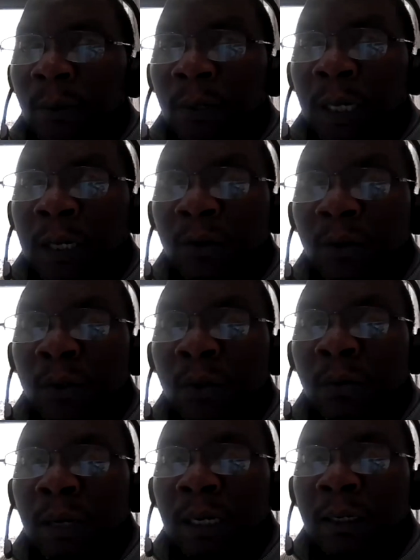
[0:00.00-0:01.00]
report has
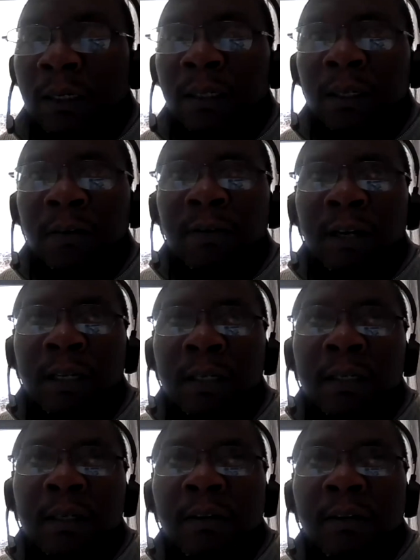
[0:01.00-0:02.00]
also at least given
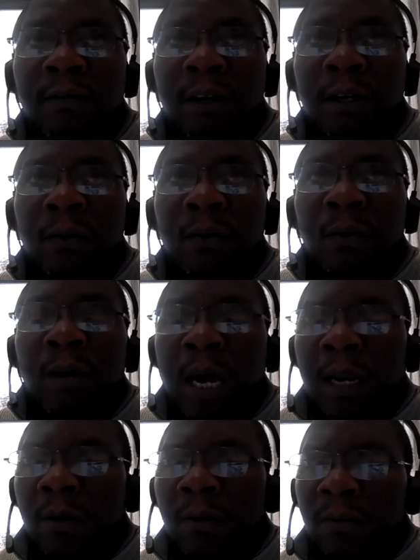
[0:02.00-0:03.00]
us a very good
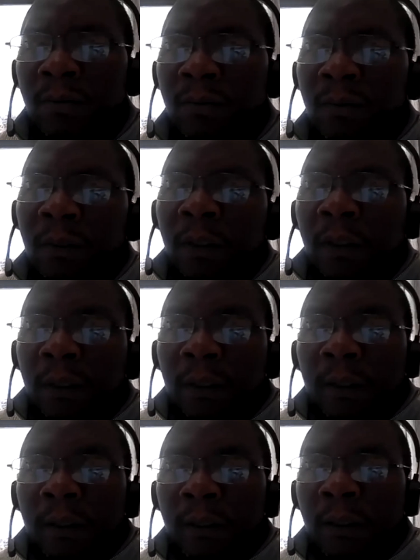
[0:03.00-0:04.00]
run of
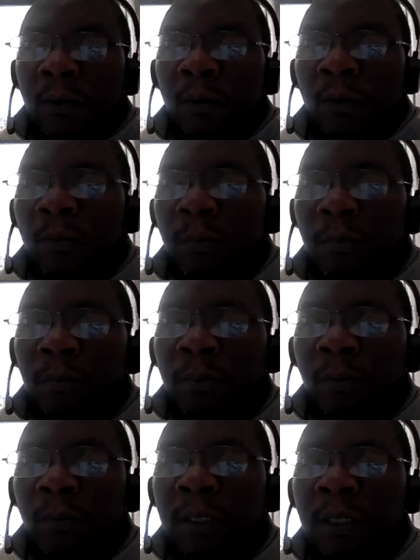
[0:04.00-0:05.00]
the good
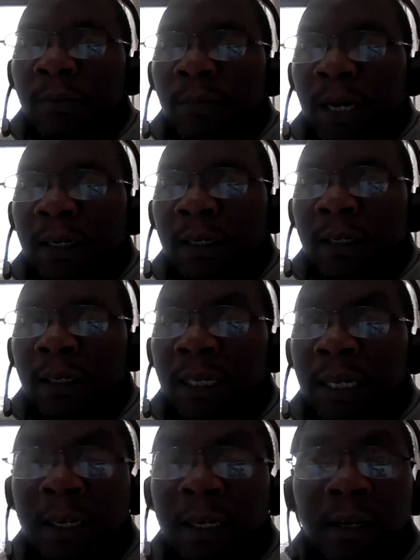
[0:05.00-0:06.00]
promising
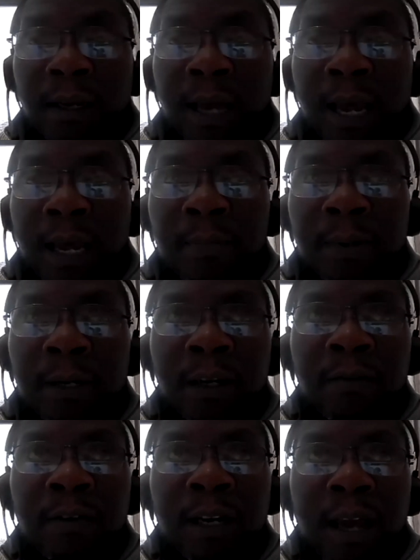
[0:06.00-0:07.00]
practices that are
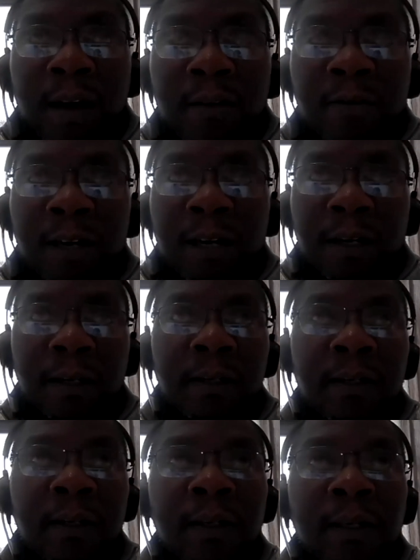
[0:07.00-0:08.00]
happening even in Africa
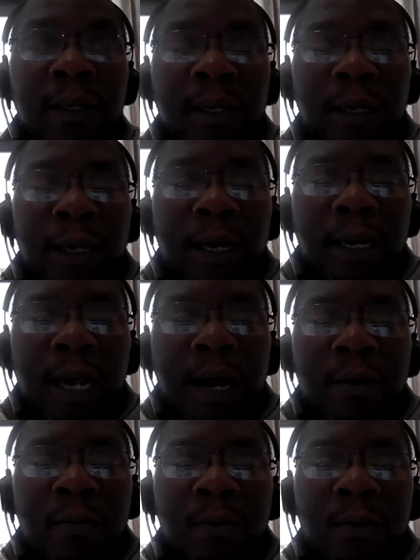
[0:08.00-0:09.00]
and
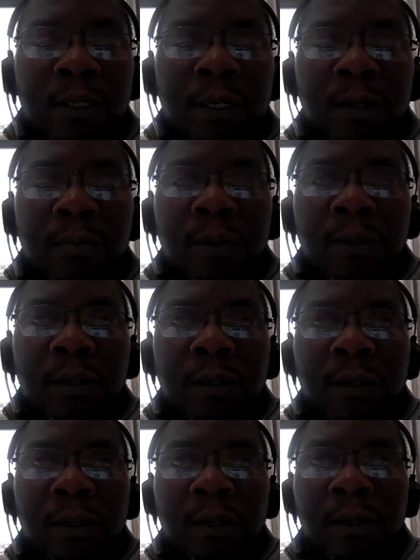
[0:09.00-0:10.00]
how those can
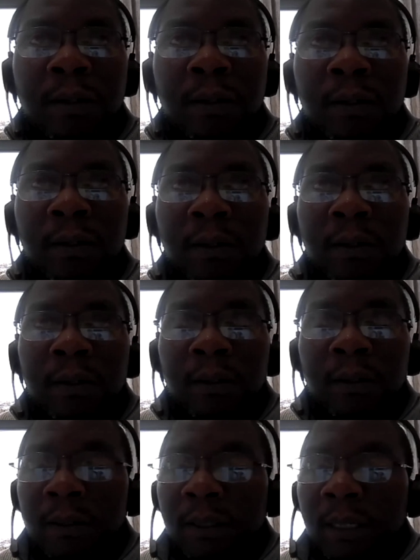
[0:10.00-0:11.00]
be
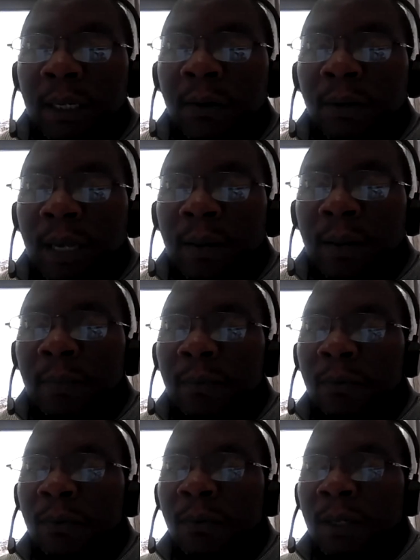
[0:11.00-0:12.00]
scaled up
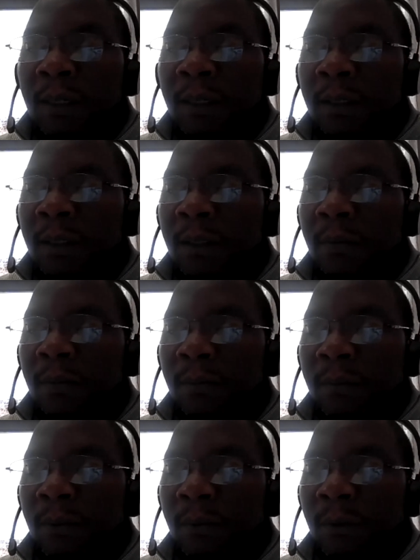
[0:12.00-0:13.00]
to at least
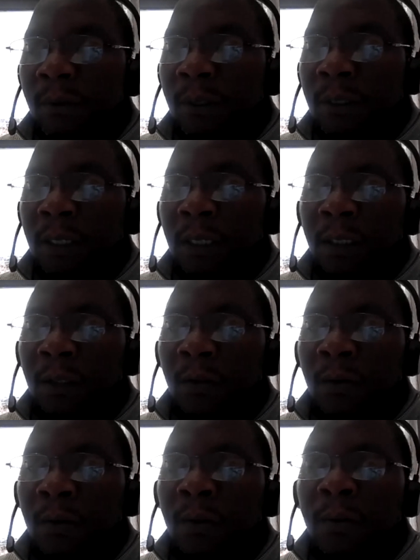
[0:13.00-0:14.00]
promote the
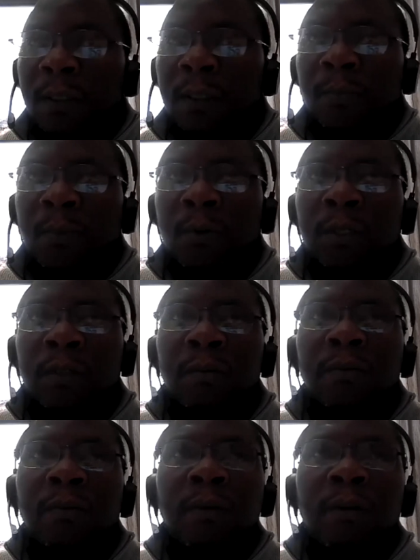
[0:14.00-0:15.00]
trajectory towards a
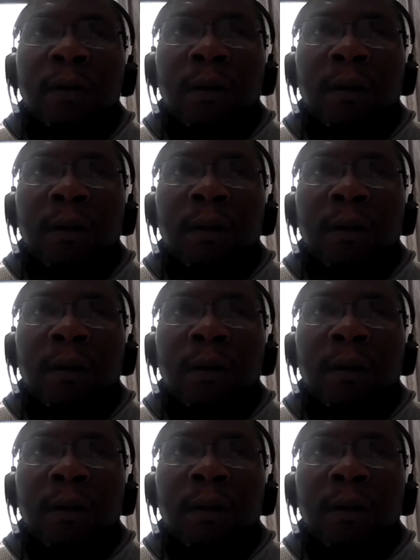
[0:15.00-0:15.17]
positive